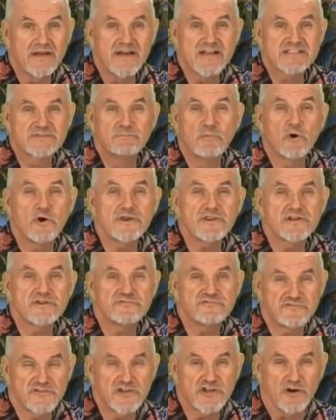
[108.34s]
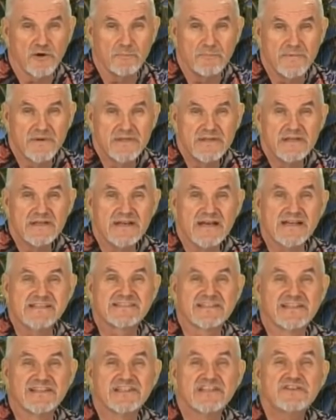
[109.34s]
It's more than a film.
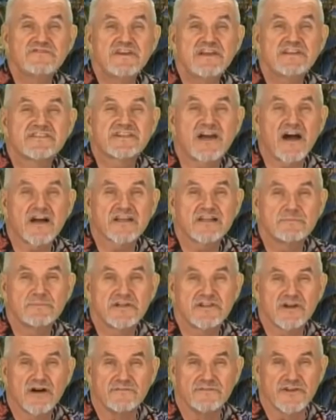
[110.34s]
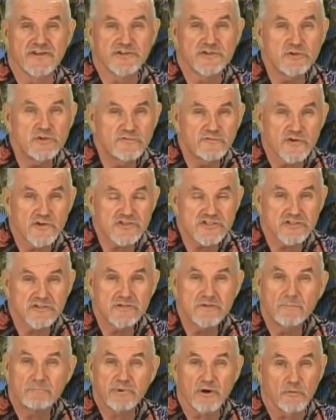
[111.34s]
It's a living document of the
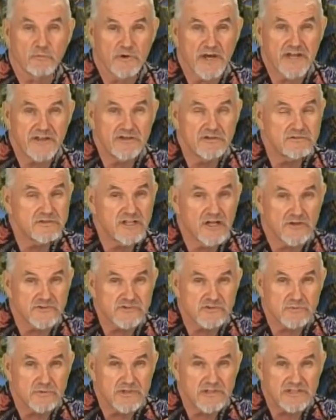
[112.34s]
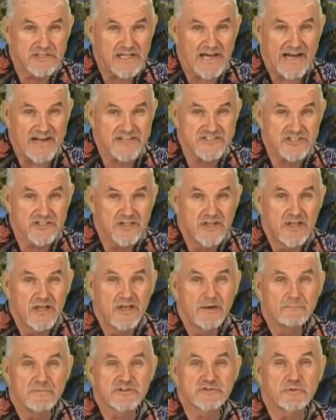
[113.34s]
universal, perennial cultural clash
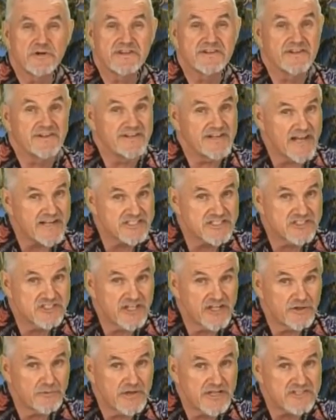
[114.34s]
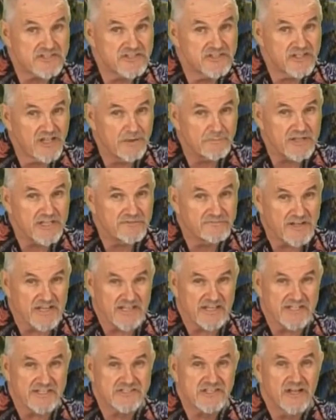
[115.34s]
between the next generation coming of
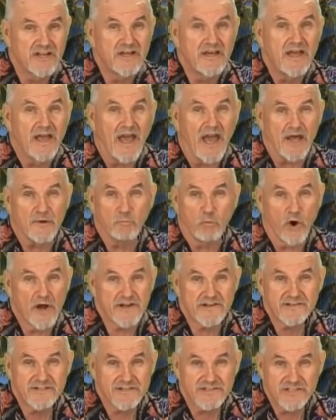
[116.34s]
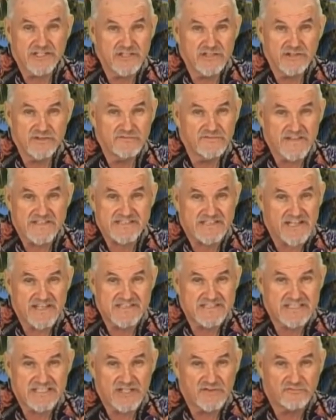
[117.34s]
age and wanting to live as they
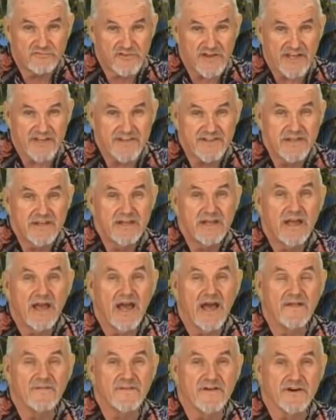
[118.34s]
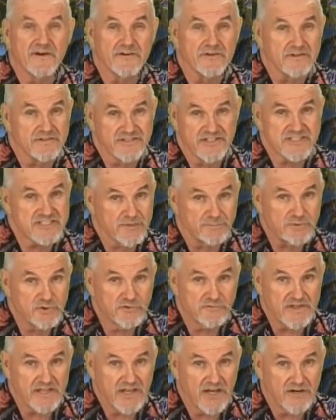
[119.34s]
see fit, and their disapproving